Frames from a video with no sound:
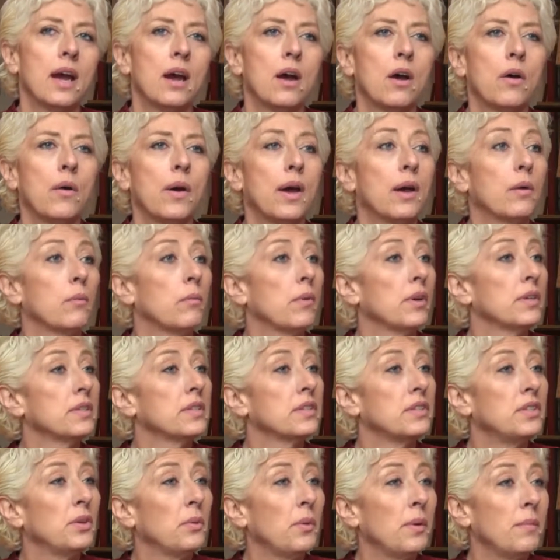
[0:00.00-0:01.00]
how at
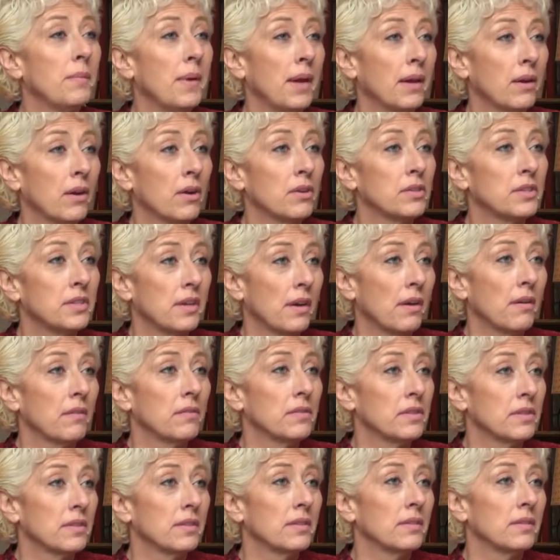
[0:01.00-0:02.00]
risk do we make
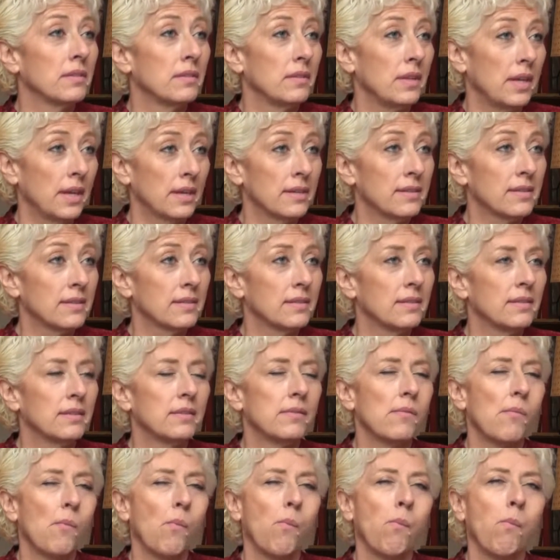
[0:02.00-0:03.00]
ourselves? Yes?
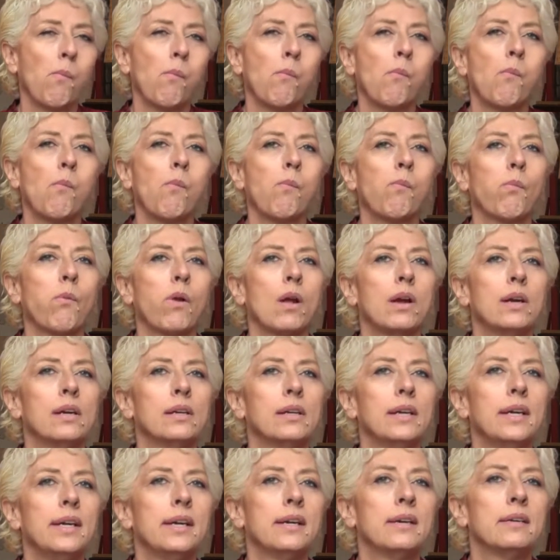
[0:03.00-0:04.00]

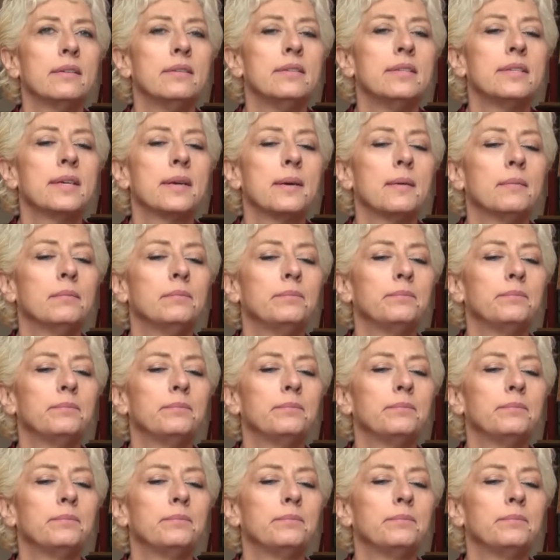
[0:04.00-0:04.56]
And